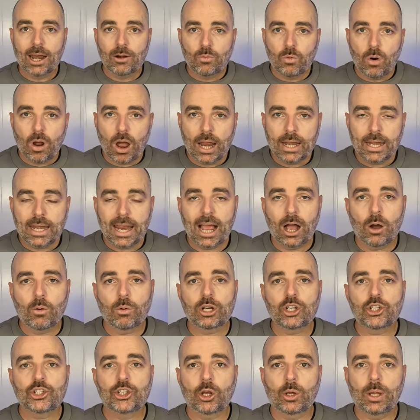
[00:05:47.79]
And right now
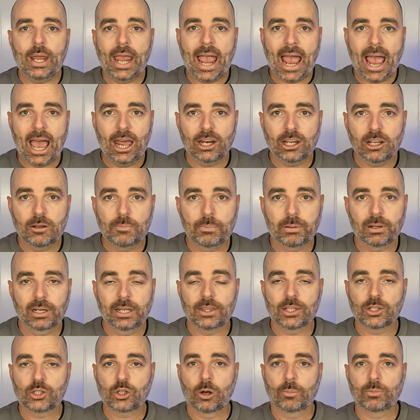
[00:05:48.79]
I want to show you how to
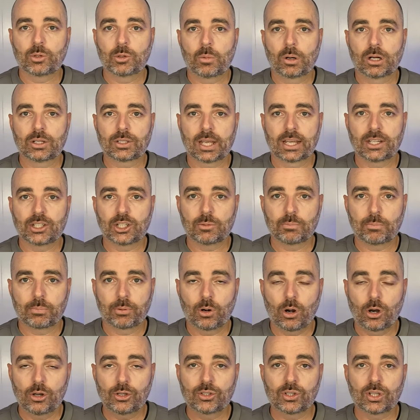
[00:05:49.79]
complete this optimization
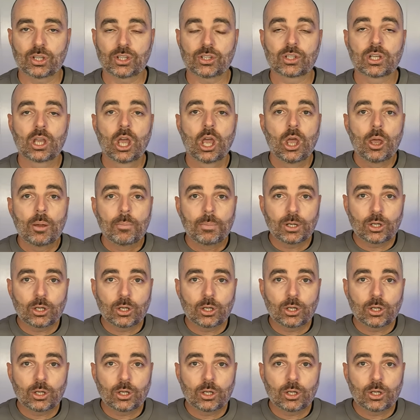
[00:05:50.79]
process,